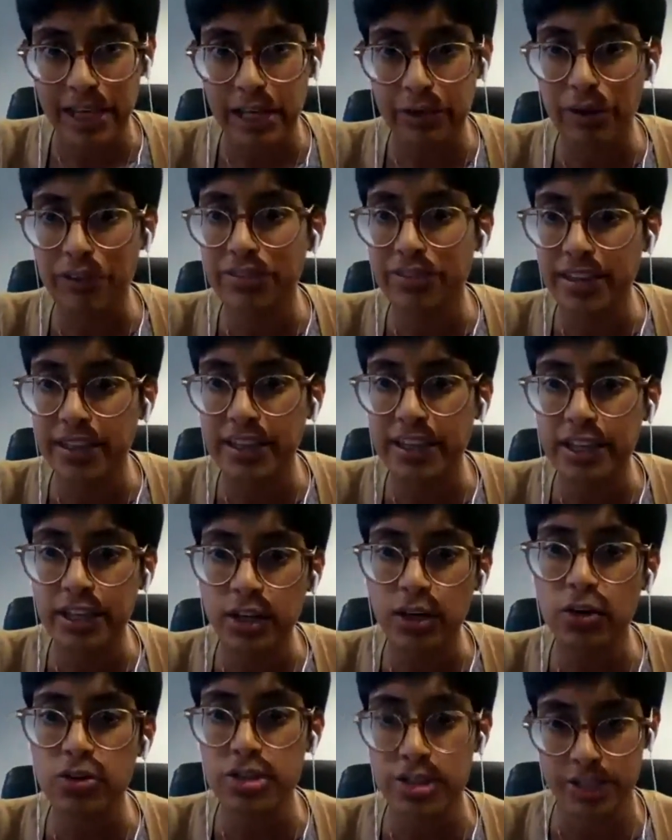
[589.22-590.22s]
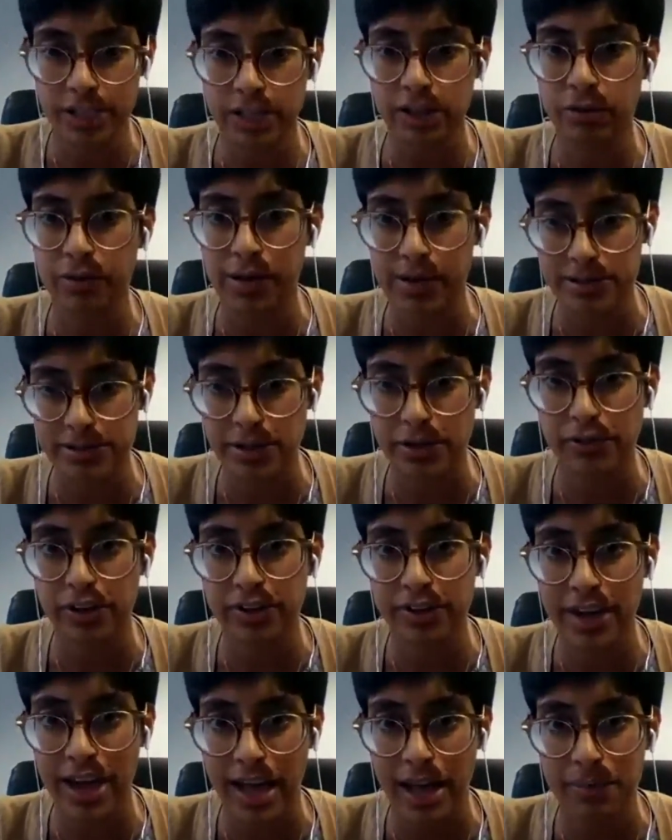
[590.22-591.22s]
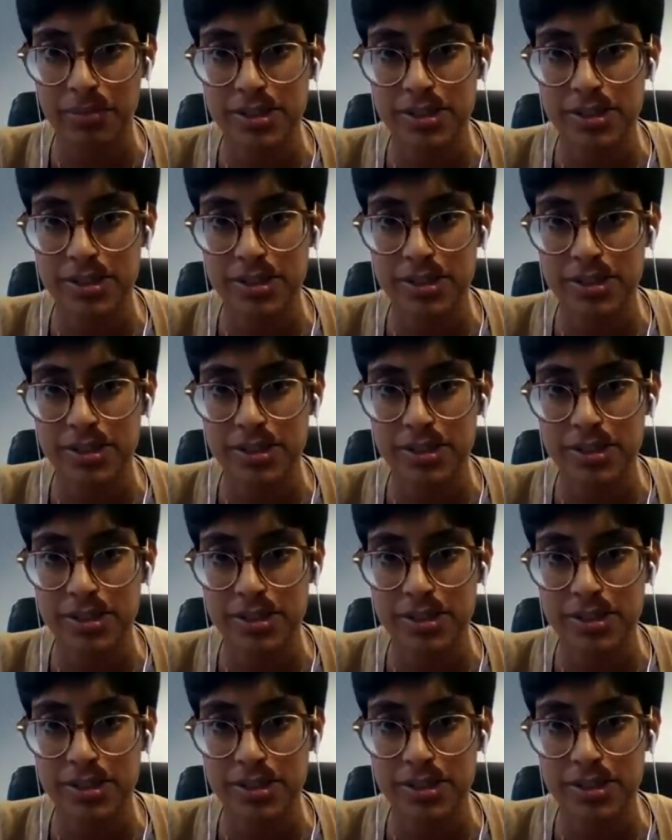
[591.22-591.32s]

And we've seen a huge decrease over time.